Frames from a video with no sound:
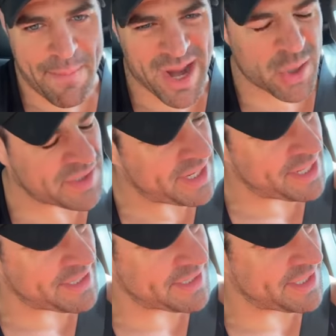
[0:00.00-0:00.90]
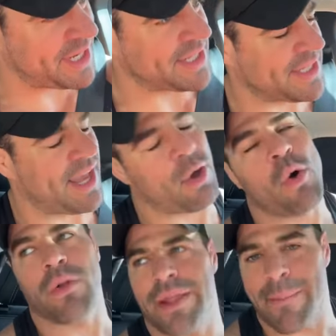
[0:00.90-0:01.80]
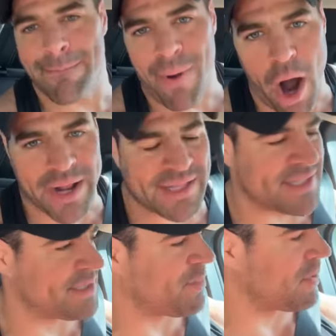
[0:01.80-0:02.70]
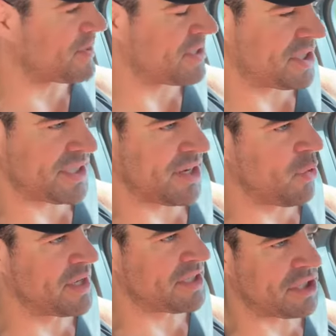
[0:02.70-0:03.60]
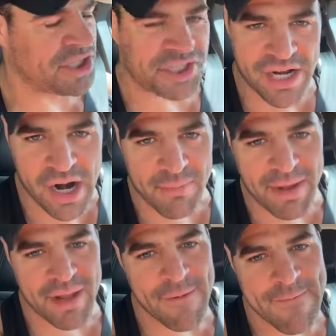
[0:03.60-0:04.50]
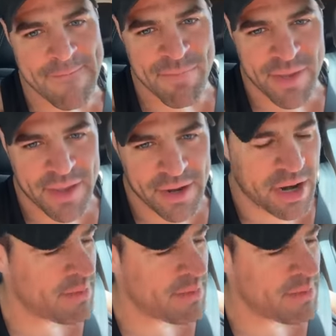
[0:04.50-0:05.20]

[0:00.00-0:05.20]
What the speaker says: Bickersons and it's like, holy buckets, this person just annoys the shit out of me. You know what